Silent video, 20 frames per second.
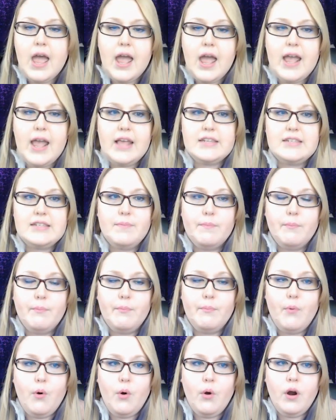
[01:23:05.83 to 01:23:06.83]
It's
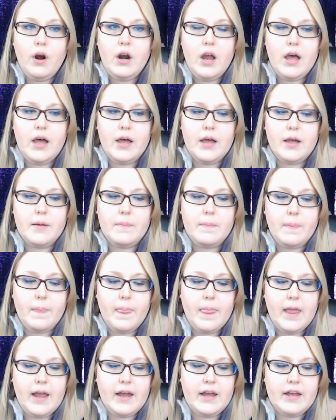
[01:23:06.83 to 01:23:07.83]
more, um,
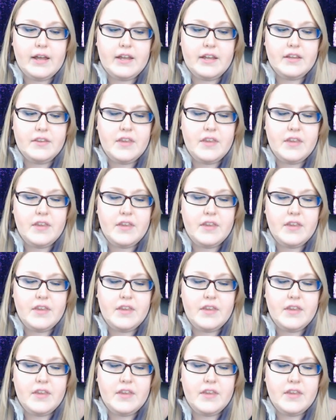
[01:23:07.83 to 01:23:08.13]
uh,